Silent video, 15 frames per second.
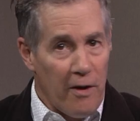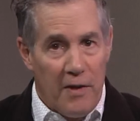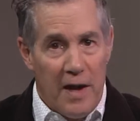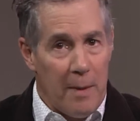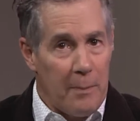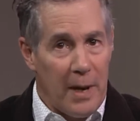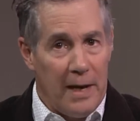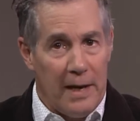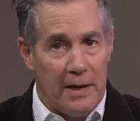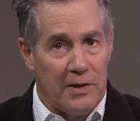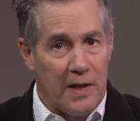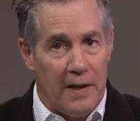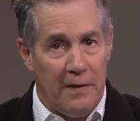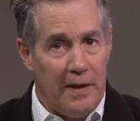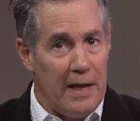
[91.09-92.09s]
the opinions
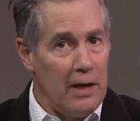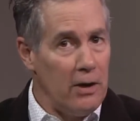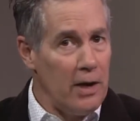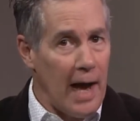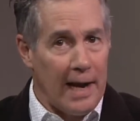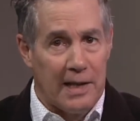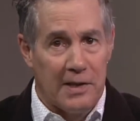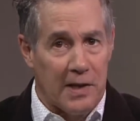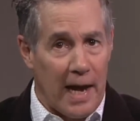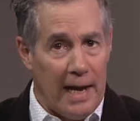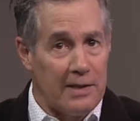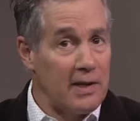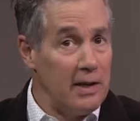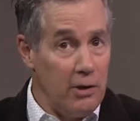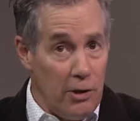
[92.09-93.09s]
in the United
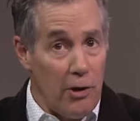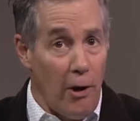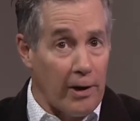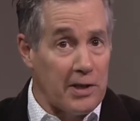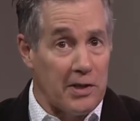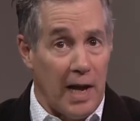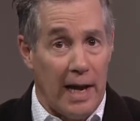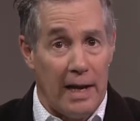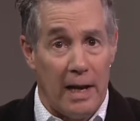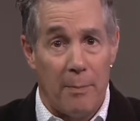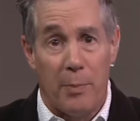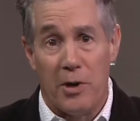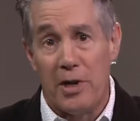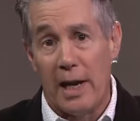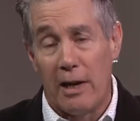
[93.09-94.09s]
States and New York State in
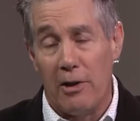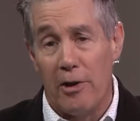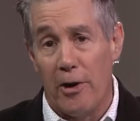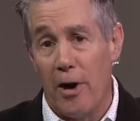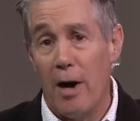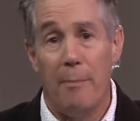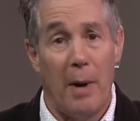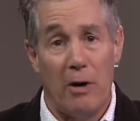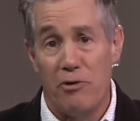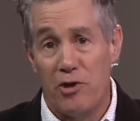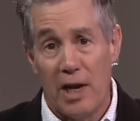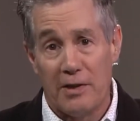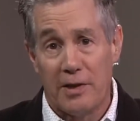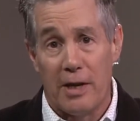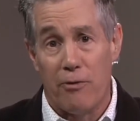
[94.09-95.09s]
particular about
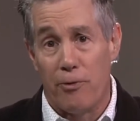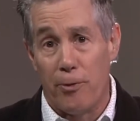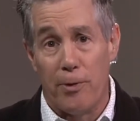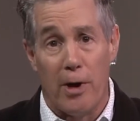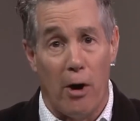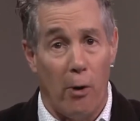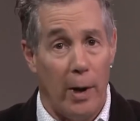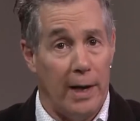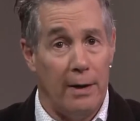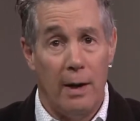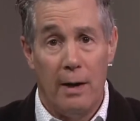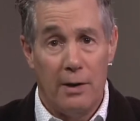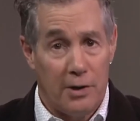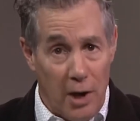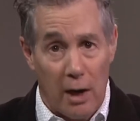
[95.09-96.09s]
Justin Trudeau and
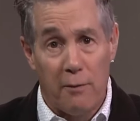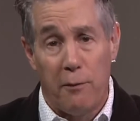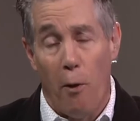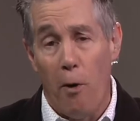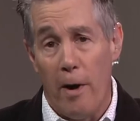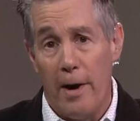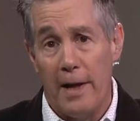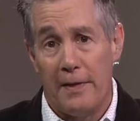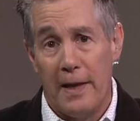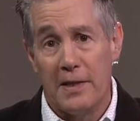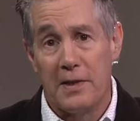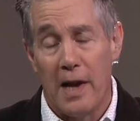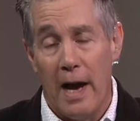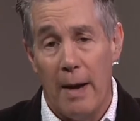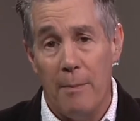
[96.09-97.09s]
Doug Ford at this
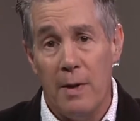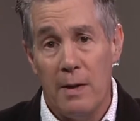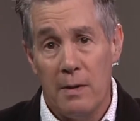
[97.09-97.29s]
time?